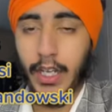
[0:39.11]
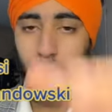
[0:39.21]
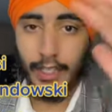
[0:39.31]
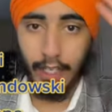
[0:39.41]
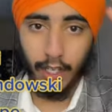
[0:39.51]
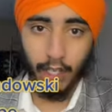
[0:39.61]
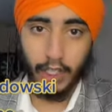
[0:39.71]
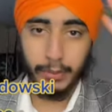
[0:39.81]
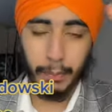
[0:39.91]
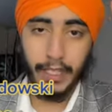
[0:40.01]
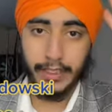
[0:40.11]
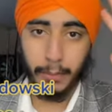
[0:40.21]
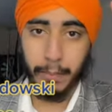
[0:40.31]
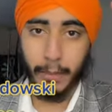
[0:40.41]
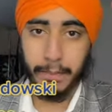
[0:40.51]
And the last player
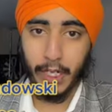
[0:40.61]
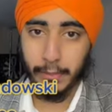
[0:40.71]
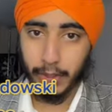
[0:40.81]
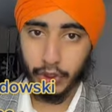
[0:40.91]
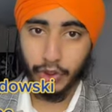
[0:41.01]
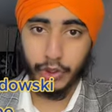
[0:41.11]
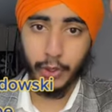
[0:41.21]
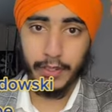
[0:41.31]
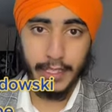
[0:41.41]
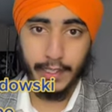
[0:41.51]
to pop up should